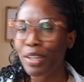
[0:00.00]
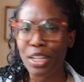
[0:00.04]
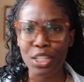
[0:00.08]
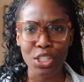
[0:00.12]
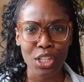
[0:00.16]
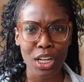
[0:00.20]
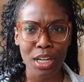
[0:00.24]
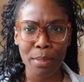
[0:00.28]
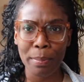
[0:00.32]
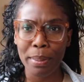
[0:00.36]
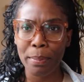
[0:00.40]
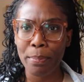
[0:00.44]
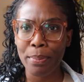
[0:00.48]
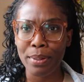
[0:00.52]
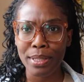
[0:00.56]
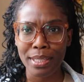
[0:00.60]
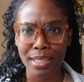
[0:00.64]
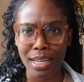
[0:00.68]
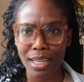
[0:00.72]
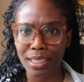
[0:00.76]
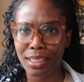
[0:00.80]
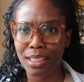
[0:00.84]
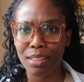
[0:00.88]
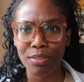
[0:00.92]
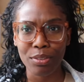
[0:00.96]
trying to be
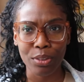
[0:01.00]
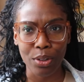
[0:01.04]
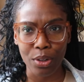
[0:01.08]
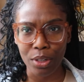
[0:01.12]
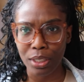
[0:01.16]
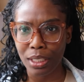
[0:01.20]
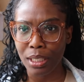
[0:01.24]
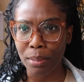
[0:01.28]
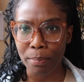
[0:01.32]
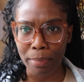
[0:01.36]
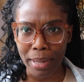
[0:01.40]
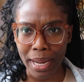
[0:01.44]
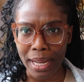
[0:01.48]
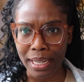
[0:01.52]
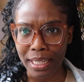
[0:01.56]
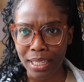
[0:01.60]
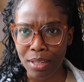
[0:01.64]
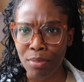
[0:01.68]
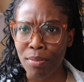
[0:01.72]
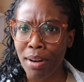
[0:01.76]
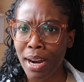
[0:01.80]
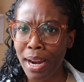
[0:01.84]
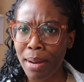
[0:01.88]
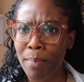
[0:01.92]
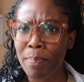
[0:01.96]
productive, girly,
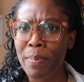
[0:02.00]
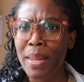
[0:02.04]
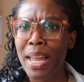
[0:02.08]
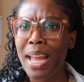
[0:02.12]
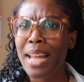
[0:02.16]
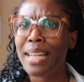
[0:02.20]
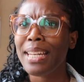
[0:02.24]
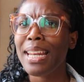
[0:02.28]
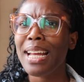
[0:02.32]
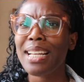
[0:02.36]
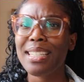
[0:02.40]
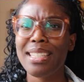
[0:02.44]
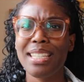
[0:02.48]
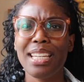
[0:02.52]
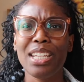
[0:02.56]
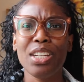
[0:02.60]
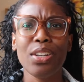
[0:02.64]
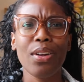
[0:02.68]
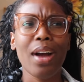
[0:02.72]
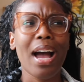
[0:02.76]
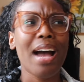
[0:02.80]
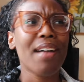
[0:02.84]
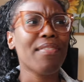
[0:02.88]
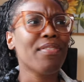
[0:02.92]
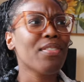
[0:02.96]
baddie, right? Next thing you
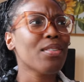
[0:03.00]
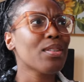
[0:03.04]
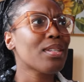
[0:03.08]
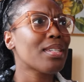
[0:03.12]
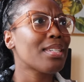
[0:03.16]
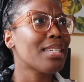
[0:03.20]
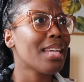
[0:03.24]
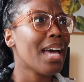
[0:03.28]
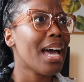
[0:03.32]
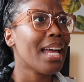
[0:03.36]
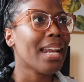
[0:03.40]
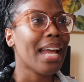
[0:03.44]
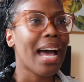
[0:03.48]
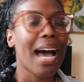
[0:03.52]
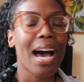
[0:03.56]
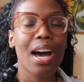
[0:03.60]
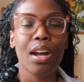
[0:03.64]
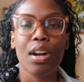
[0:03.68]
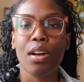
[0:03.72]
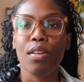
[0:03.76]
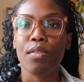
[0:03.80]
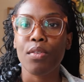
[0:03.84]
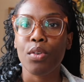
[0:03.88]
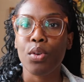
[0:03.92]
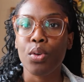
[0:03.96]
know, I feel sad
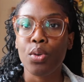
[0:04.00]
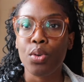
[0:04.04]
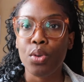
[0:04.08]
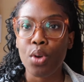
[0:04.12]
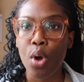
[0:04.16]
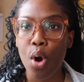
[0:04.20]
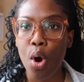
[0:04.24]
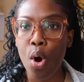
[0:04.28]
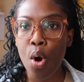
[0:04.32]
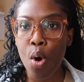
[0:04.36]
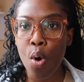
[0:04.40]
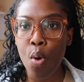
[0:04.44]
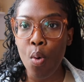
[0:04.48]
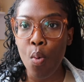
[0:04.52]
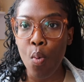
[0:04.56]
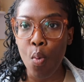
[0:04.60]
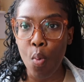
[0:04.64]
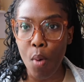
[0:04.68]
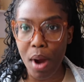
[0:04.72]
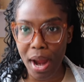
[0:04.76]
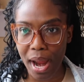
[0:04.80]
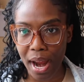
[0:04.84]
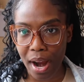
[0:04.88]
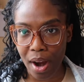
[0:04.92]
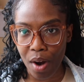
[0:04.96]
out of
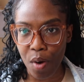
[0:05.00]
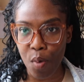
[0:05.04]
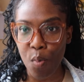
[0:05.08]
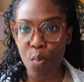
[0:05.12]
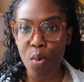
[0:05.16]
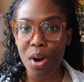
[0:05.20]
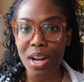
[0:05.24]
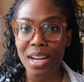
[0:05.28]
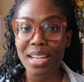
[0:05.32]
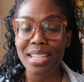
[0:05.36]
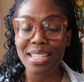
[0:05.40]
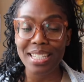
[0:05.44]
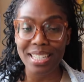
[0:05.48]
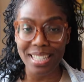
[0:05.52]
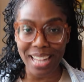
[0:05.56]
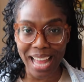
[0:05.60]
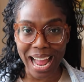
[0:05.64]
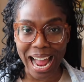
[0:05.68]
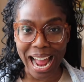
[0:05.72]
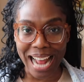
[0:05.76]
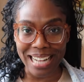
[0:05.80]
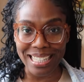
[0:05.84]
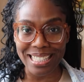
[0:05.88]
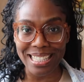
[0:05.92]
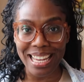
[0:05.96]
nowhere. What is
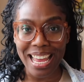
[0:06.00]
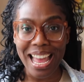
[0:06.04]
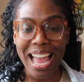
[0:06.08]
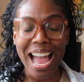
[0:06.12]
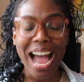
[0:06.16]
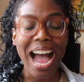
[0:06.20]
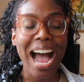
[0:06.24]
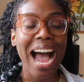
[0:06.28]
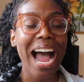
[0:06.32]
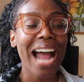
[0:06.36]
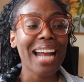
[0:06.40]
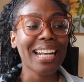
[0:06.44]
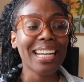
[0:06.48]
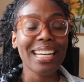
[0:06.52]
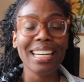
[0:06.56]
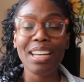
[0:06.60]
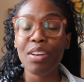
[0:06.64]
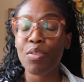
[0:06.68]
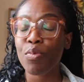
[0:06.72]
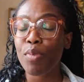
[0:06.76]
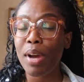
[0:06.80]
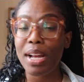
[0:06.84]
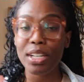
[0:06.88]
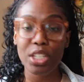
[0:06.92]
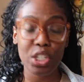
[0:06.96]
that? I
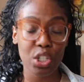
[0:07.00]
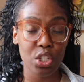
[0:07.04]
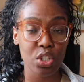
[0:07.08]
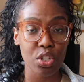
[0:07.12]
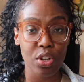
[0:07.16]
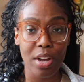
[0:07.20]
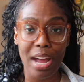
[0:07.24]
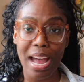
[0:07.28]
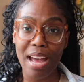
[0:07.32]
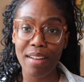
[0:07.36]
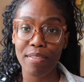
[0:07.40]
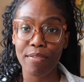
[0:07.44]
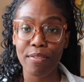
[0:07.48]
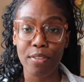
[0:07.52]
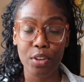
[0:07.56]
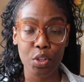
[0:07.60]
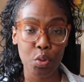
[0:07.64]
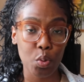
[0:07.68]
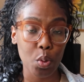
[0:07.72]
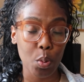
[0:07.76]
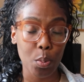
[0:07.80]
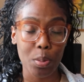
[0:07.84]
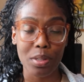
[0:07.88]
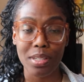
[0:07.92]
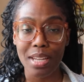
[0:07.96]
didn't register at
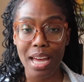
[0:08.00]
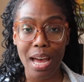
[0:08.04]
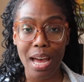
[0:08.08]
first what was